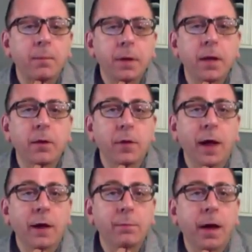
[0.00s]
You know,
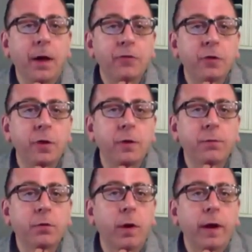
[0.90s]
that bastion of
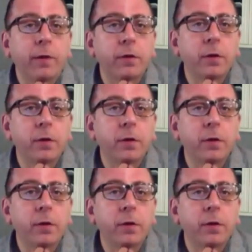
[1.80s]
great